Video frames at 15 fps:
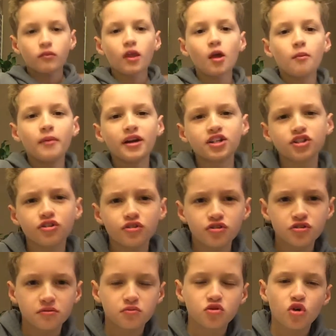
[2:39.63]
Make sure you
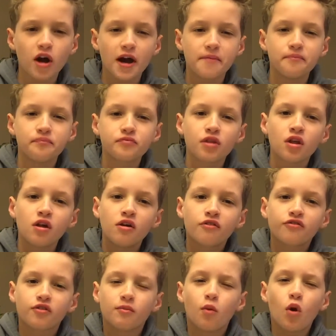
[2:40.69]
subscribe
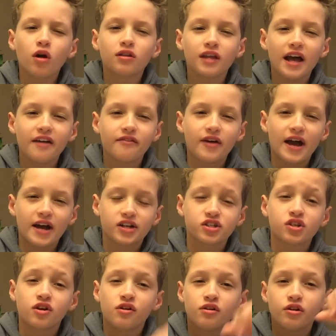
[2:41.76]
for more life hacks
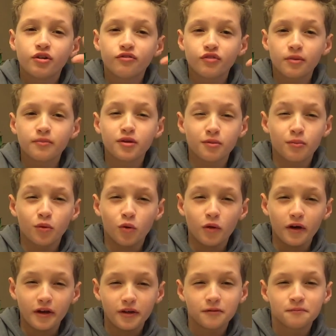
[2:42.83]
from your
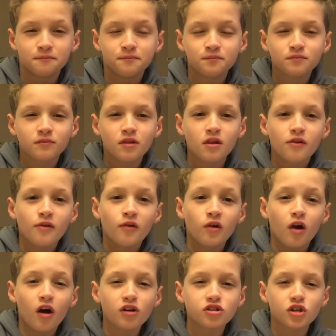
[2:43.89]
boy.
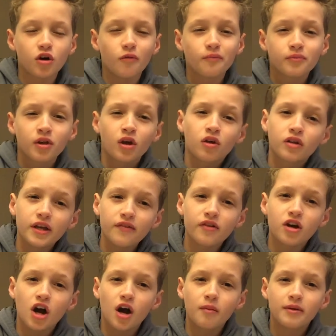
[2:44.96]
Also, leave a
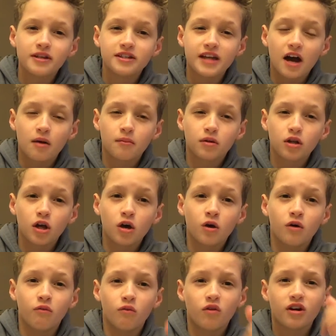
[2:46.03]
comment down
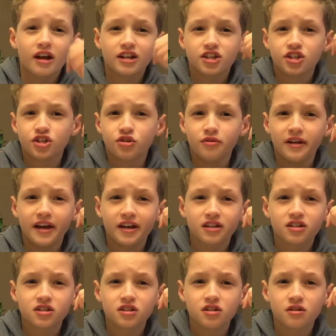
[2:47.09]
below what I should do
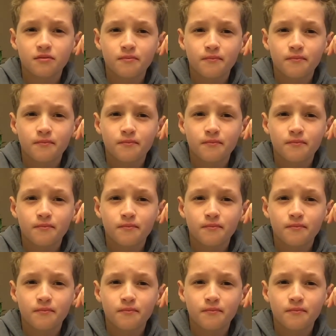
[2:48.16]
next.